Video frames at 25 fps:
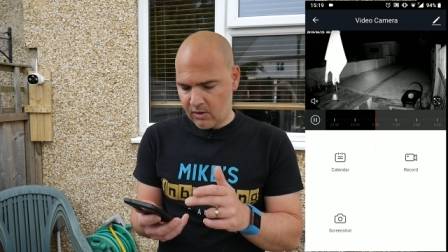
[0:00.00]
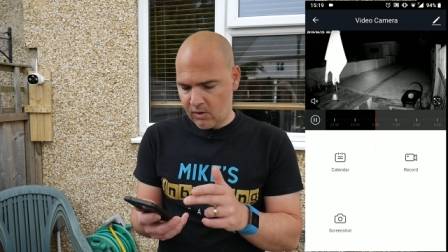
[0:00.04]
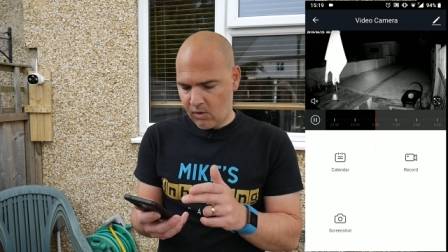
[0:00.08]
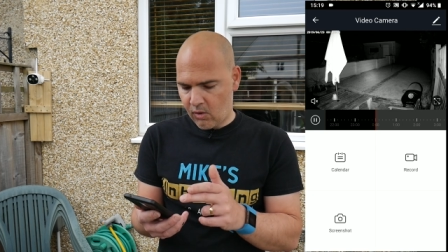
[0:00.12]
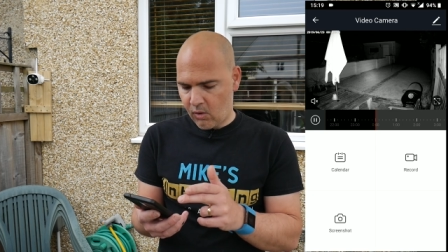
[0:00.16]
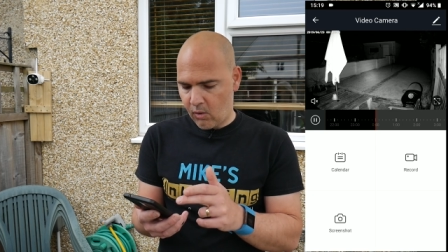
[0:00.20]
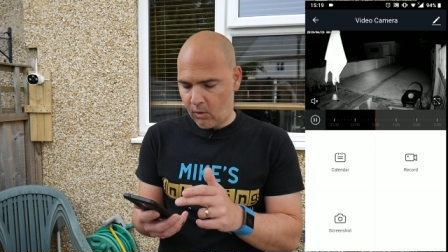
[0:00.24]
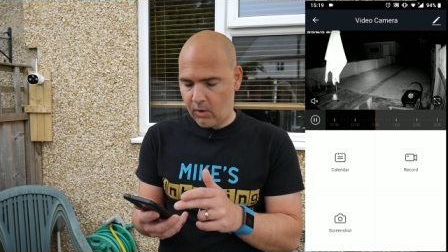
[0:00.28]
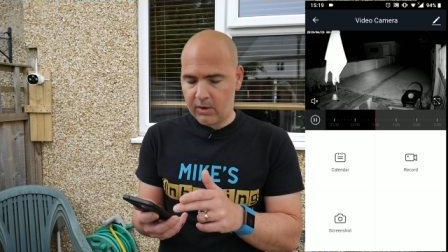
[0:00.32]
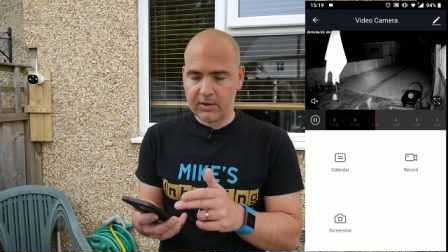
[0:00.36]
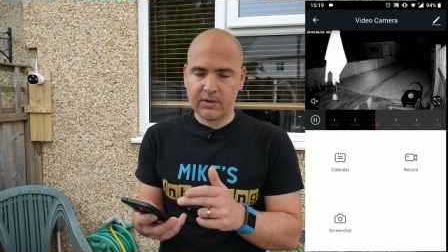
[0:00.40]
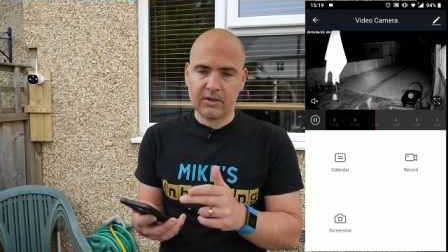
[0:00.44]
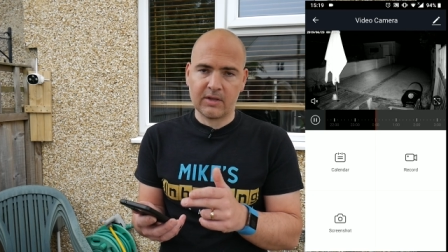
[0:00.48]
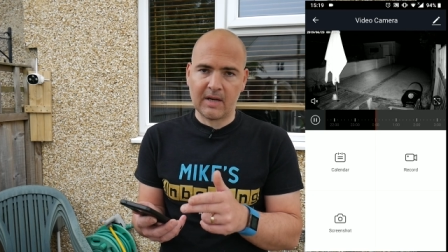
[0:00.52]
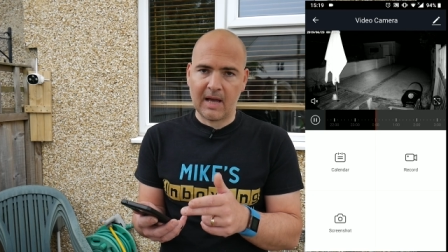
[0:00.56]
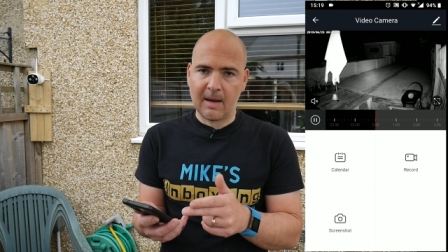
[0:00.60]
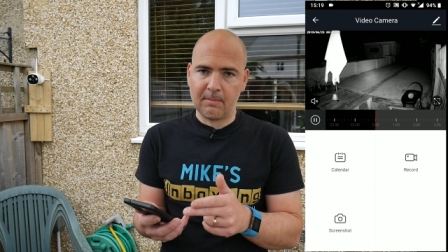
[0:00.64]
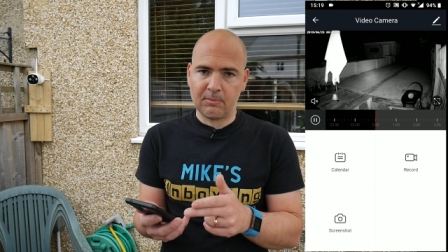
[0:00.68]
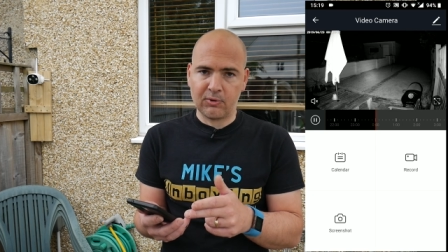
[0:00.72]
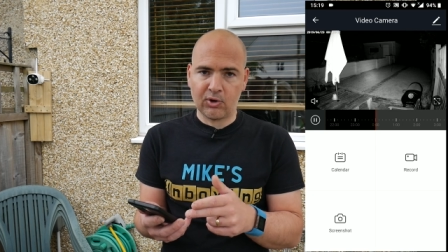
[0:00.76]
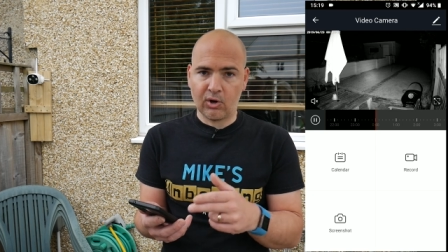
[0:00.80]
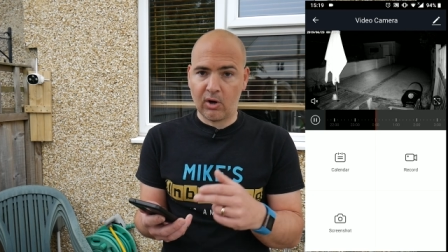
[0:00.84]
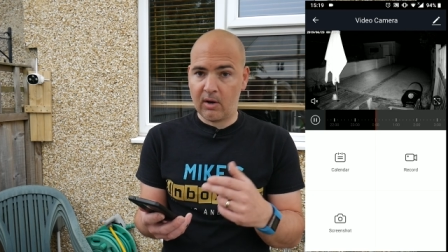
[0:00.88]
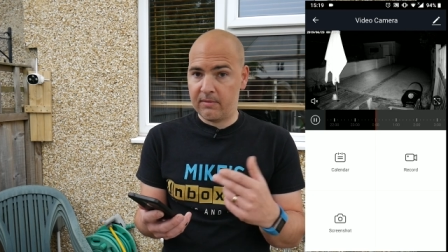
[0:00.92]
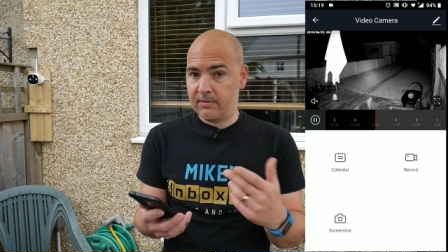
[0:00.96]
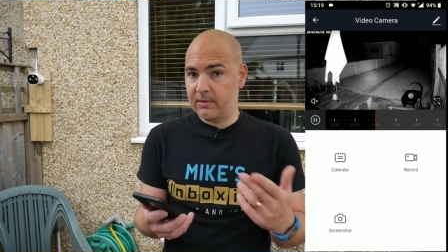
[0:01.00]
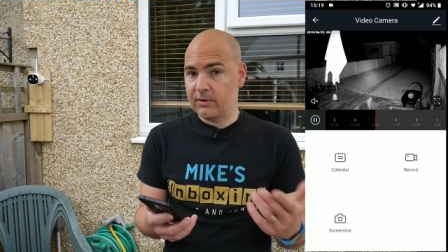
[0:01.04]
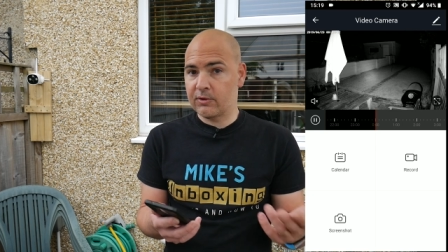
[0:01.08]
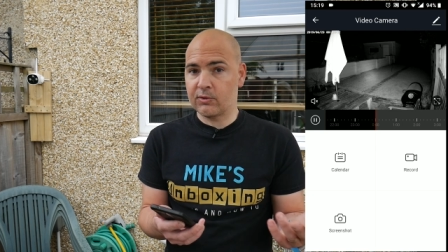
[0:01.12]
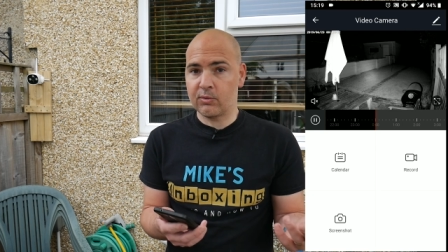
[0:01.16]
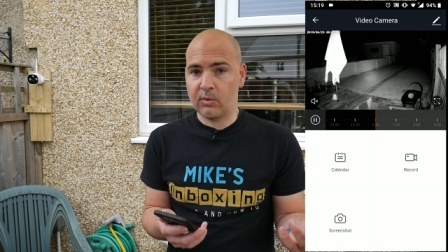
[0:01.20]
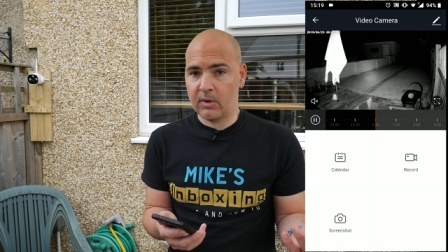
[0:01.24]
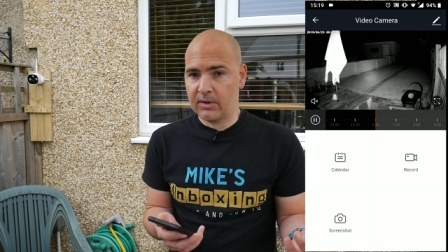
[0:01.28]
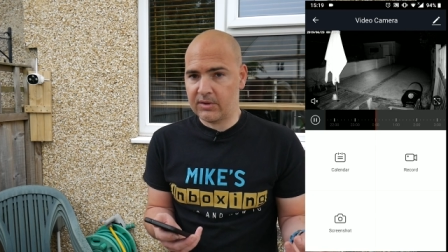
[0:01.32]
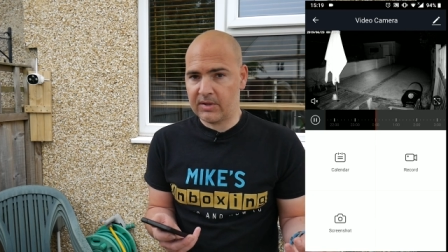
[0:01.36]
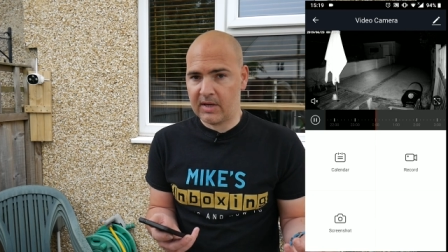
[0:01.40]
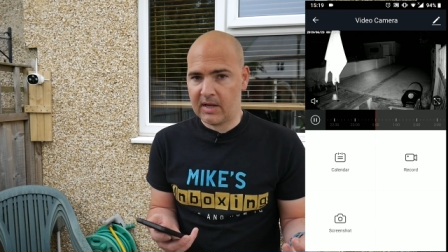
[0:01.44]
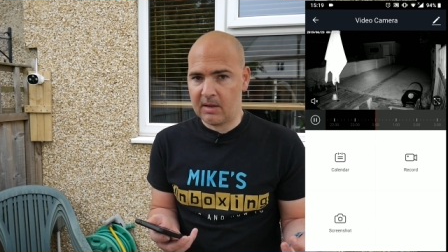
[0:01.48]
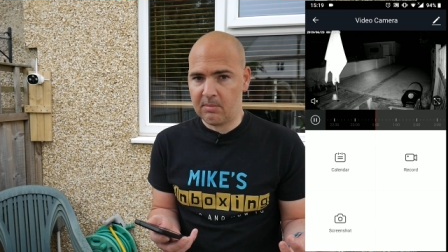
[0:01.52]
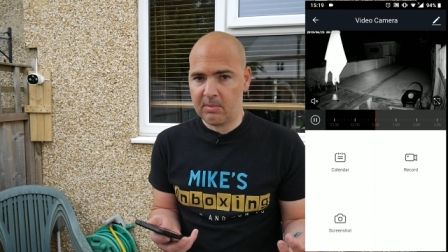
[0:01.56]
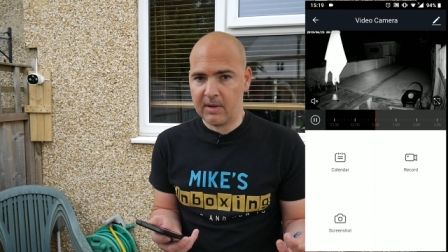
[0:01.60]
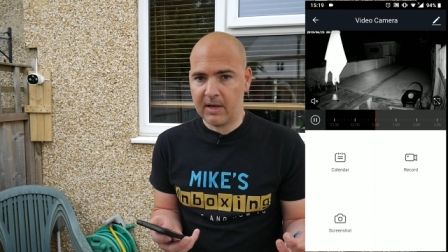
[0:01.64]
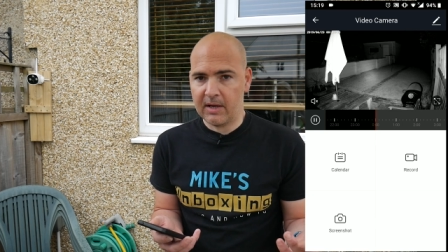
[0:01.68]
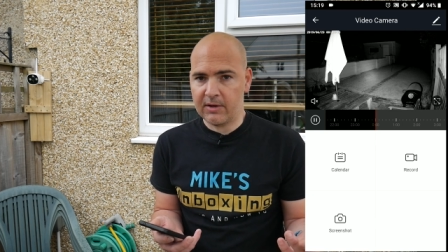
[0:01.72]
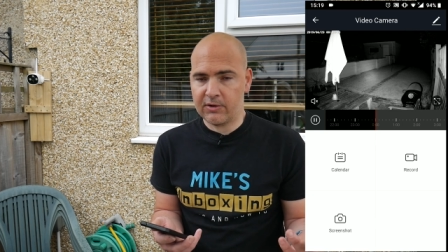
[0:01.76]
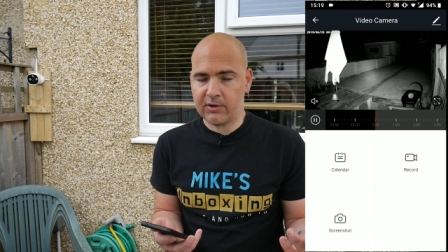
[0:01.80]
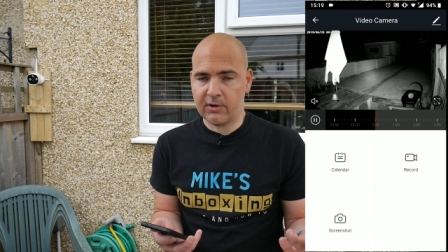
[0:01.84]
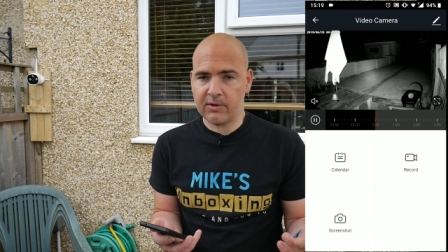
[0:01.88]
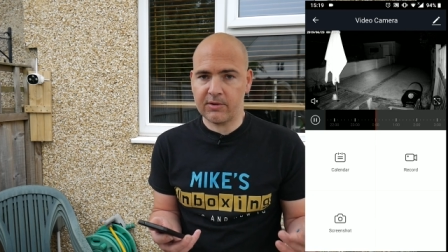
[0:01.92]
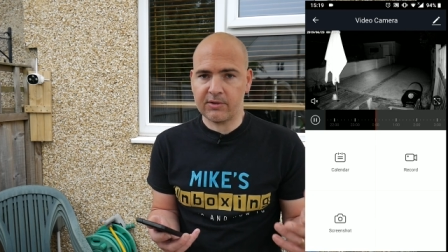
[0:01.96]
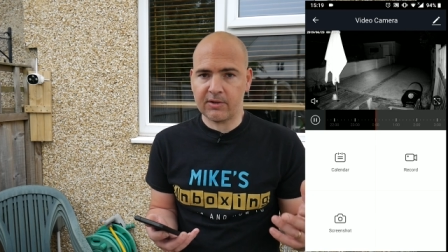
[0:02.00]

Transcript: or snapshot if you just want to take a picture.